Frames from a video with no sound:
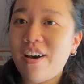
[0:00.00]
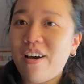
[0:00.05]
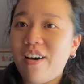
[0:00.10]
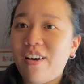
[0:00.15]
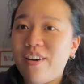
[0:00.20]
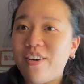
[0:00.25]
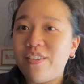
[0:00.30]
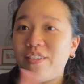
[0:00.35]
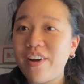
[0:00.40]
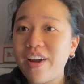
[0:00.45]

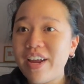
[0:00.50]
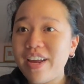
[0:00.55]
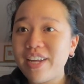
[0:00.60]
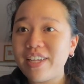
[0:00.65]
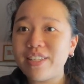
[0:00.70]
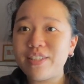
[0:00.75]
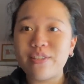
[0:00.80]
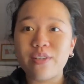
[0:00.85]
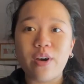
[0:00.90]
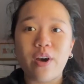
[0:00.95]
All
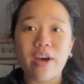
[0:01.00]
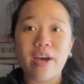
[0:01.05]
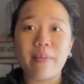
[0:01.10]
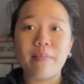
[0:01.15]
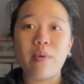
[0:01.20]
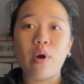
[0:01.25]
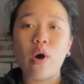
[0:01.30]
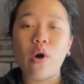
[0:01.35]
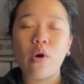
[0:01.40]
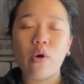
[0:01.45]
right, so
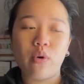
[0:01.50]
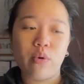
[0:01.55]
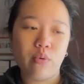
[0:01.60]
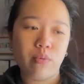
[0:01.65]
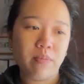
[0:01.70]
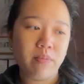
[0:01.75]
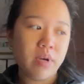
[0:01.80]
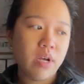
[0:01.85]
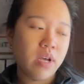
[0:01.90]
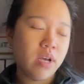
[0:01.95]
I'm
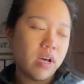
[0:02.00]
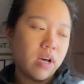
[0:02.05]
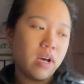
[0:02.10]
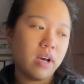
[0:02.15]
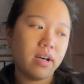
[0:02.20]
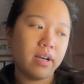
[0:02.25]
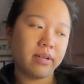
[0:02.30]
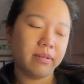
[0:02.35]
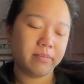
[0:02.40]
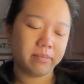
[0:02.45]
home.
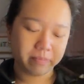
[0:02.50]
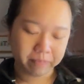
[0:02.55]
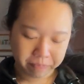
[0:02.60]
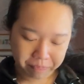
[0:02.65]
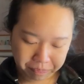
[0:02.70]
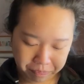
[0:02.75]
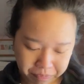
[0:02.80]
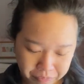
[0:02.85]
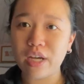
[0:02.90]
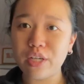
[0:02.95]
Um,
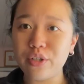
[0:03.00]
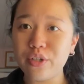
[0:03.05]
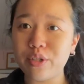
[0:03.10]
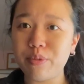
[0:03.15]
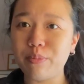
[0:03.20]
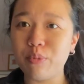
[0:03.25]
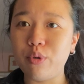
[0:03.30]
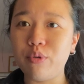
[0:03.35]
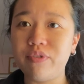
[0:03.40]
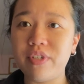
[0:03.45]
I
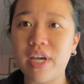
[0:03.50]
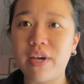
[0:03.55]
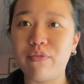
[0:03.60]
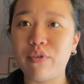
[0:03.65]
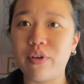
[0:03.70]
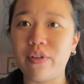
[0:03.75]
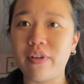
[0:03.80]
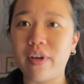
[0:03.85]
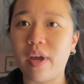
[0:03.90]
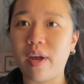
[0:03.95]
just moved
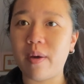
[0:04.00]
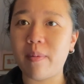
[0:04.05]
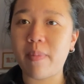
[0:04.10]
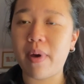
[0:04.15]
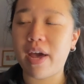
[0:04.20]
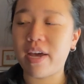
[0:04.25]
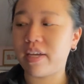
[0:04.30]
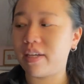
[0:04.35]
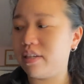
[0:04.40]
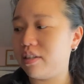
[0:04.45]
everything
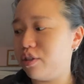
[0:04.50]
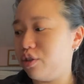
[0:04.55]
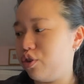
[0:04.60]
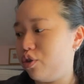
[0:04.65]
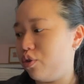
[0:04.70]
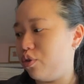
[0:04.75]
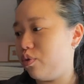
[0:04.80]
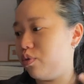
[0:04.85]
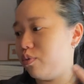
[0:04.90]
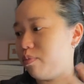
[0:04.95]
back
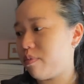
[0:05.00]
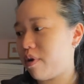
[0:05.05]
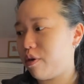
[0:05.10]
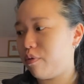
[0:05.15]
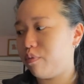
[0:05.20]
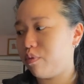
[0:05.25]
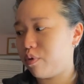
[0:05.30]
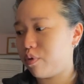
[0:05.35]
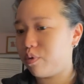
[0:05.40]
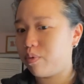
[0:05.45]
into my
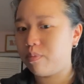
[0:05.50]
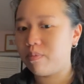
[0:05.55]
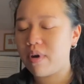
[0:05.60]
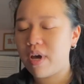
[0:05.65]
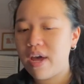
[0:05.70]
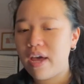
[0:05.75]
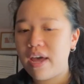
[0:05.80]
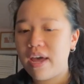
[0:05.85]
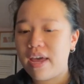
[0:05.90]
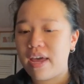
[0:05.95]
room.
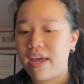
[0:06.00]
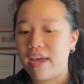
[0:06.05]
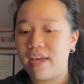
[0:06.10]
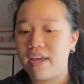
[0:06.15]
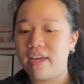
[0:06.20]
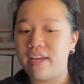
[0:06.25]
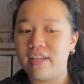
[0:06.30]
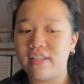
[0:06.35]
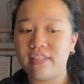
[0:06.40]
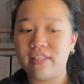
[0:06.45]

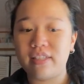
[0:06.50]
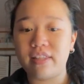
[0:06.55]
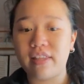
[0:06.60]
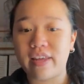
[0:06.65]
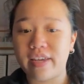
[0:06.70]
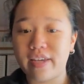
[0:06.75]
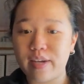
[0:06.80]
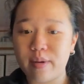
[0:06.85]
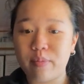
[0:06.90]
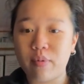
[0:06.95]
And
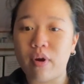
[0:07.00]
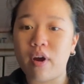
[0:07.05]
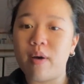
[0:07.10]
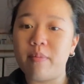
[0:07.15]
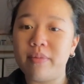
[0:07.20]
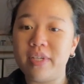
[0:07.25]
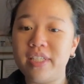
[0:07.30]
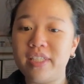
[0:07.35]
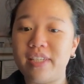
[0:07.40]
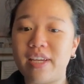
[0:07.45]
like I
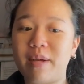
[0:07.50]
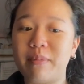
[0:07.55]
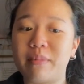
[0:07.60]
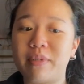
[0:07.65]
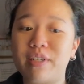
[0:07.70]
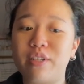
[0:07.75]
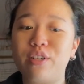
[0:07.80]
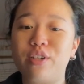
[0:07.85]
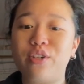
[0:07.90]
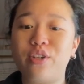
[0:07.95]
promised, I'm
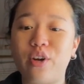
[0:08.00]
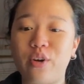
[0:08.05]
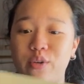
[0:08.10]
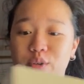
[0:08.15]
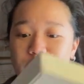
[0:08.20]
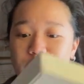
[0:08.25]
gonna show you